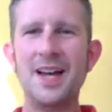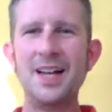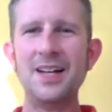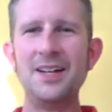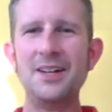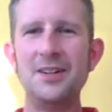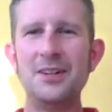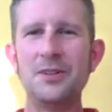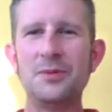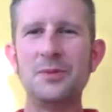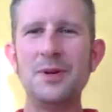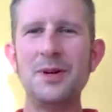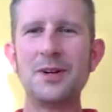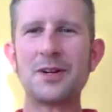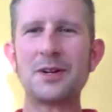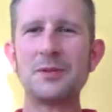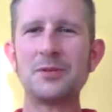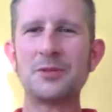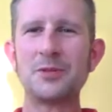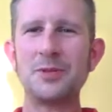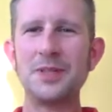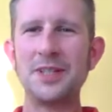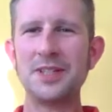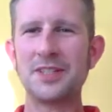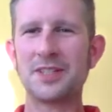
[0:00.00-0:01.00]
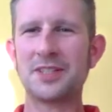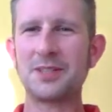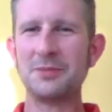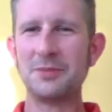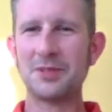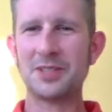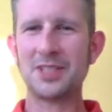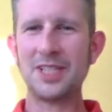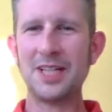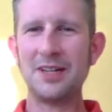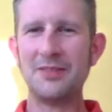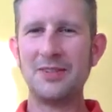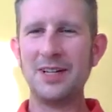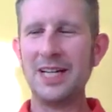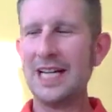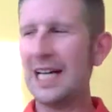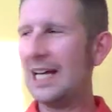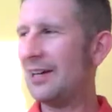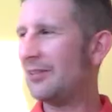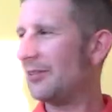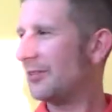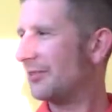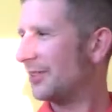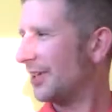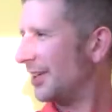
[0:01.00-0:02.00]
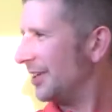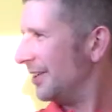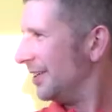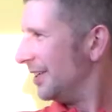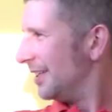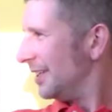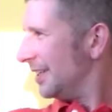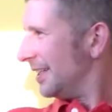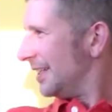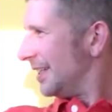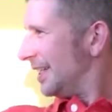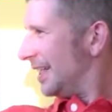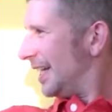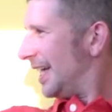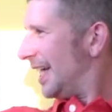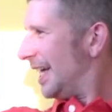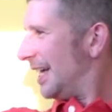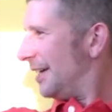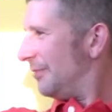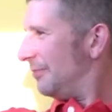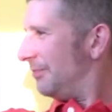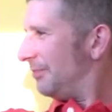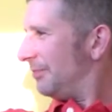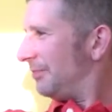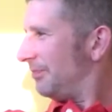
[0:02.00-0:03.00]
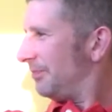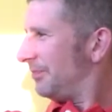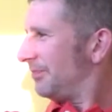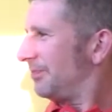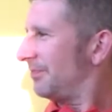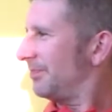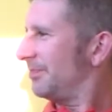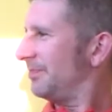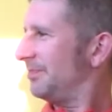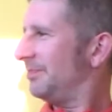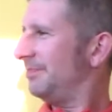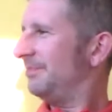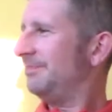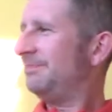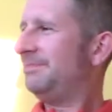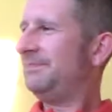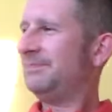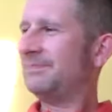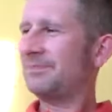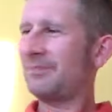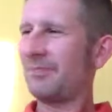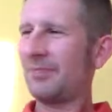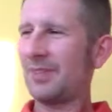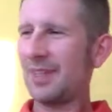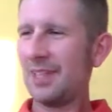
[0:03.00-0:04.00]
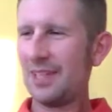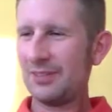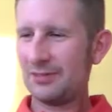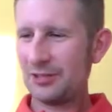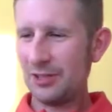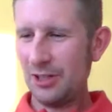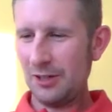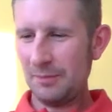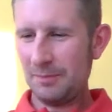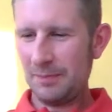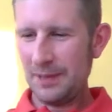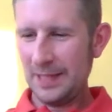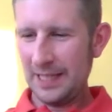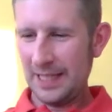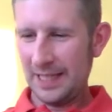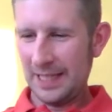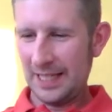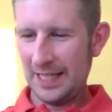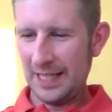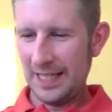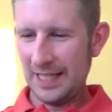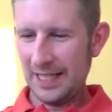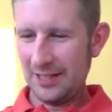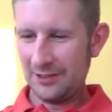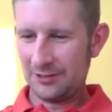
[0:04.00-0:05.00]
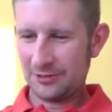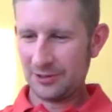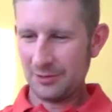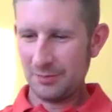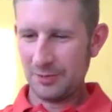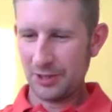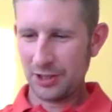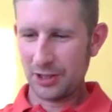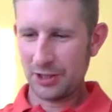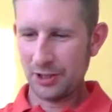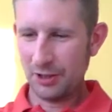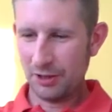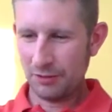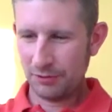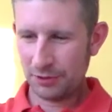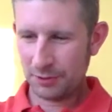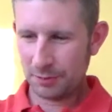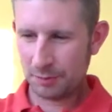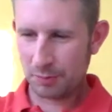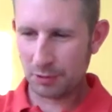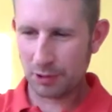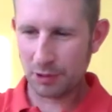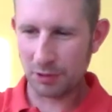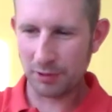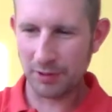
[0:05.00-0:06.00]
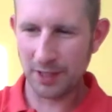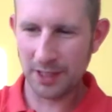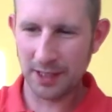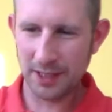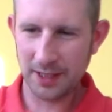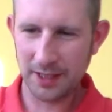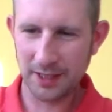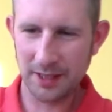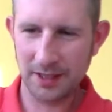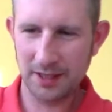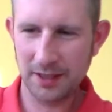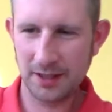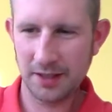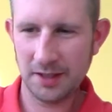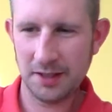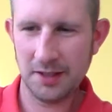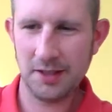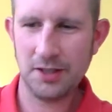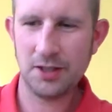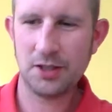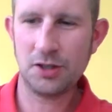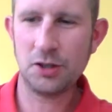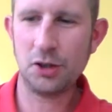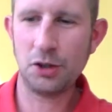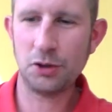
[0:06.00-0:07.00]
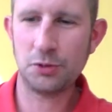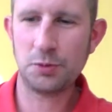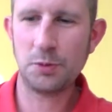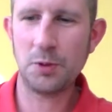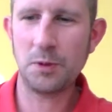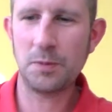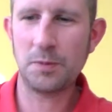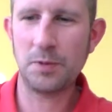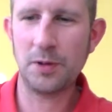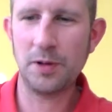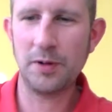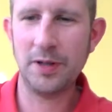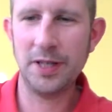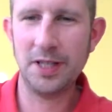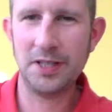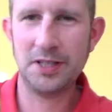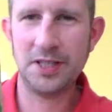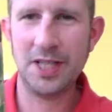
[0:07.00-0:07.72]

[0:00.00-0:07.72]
Hello, welcome to another Somerset Real Ale review. I've got a beer here from the Goffs Brewery, Cotswold Brewery.